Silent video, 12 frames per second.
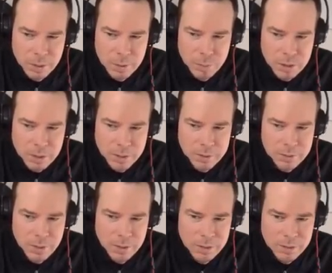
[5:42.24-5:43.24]
Because
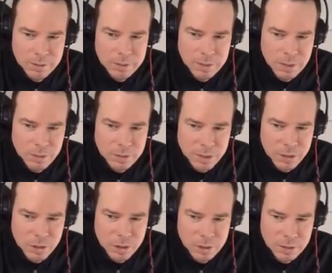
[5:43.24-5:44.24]
this is the
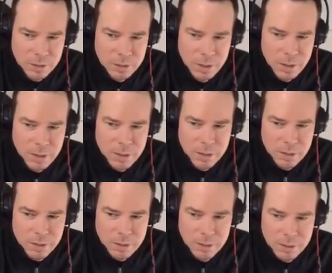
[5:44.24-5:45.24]
intersection,
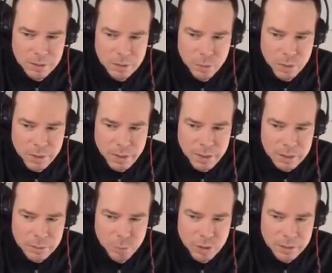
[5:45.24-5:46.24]
this is what
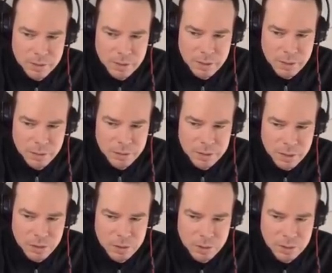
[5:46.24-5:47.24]
X brings to the
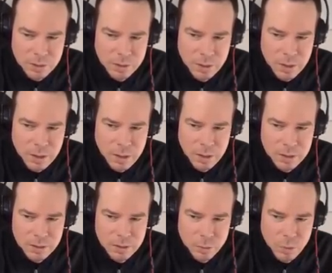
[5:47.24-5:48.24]
intersection, and
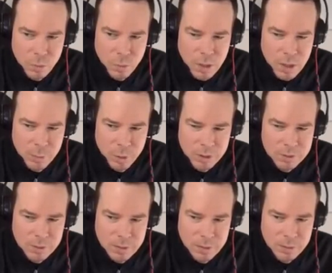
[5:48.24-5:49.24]
this is what Y brings
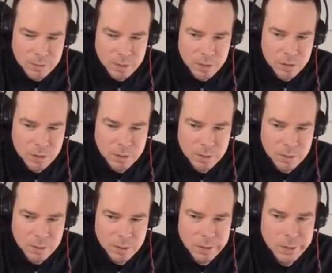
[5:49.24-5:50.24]
to the intersection.
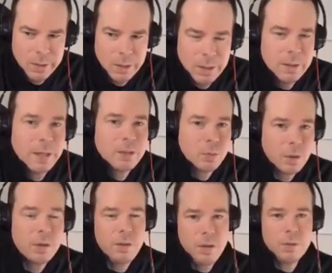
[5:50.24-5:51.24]
And that's what
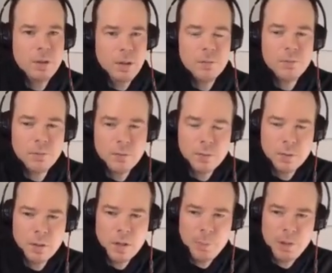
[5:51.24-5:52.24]
our theory of the
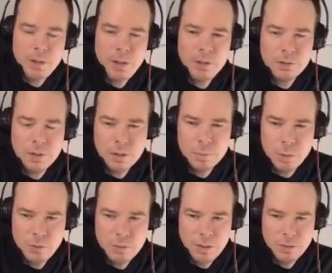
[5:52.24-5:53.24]
commutators and their
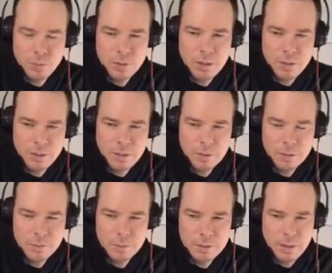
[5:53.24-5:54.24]
move sets were telling us,
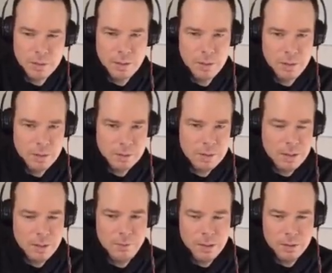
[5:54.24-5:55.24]
was that the things that get
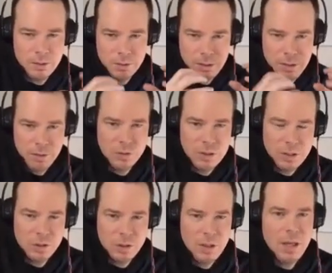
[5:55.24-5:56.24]
affected are the
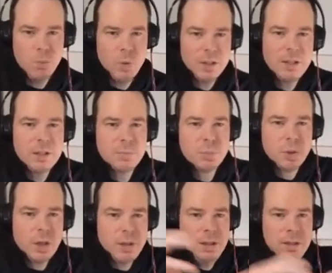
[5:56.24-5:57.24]
intersection and what get
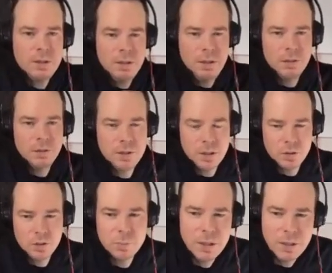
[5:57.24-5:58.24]
brought into the
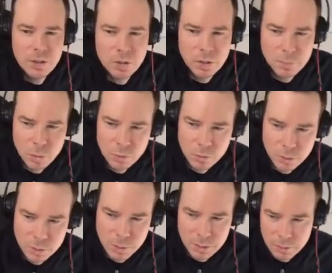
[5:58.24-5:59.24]
intersection by each of the moves
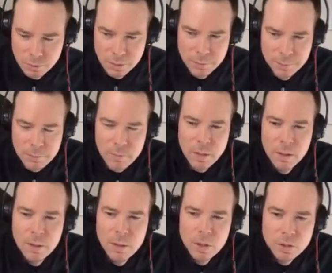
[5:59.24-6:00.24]
respectively.
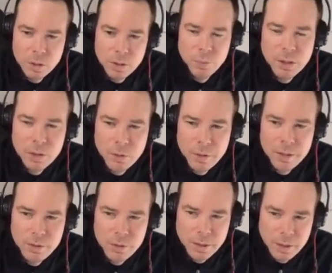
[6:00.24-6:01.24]
So then we can go ahead
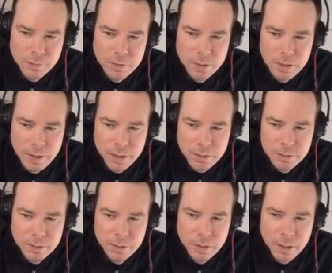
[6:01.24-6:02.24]
and do that. I've done the X,
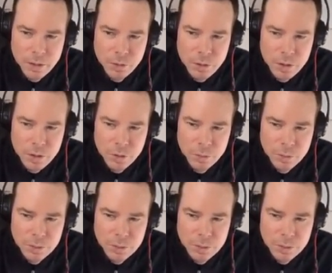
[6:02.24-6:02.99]
I do the U,